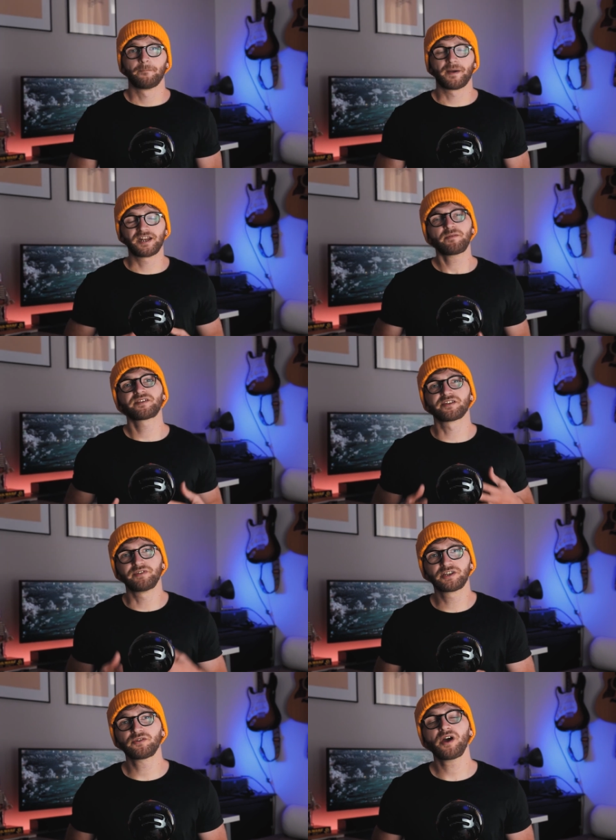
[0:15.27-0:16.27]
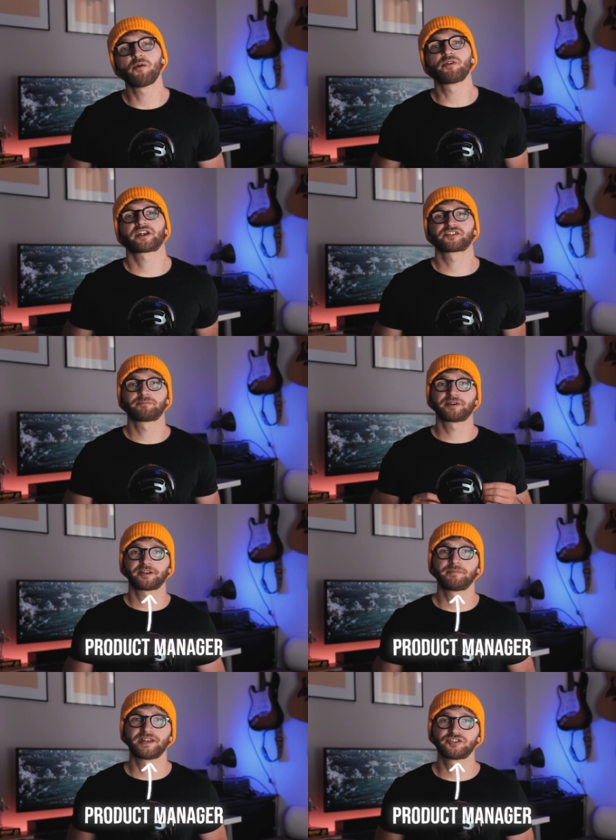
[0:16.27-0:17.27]
My name is Enrico, I work as a
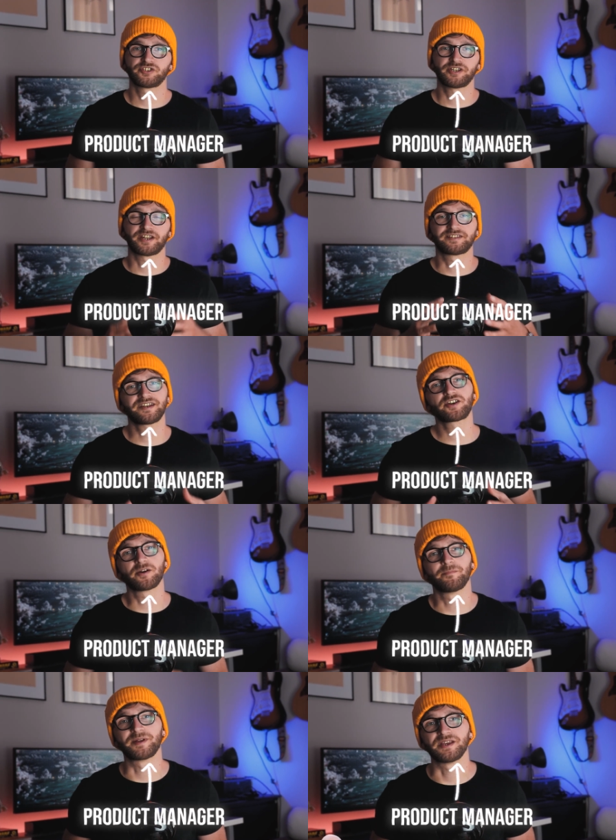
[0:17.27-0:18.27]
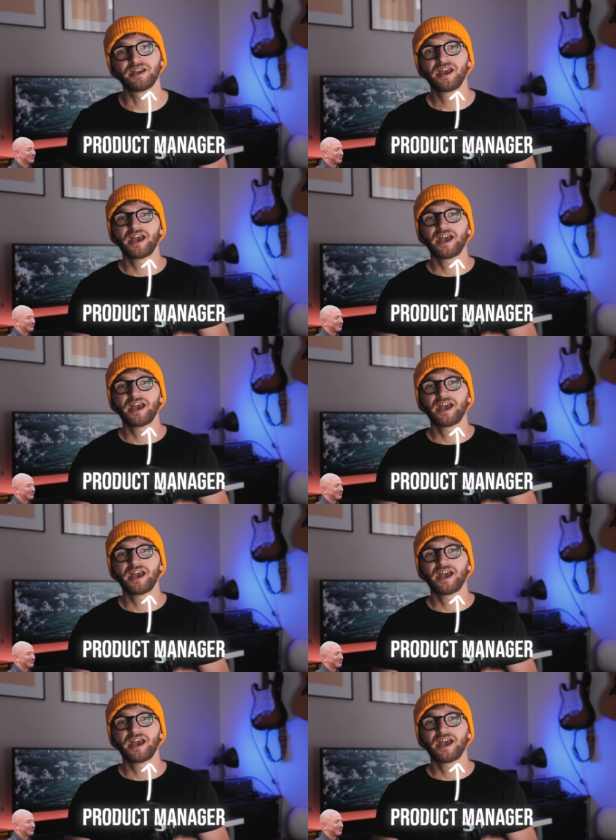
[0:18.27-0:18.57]
product manager at a tech company,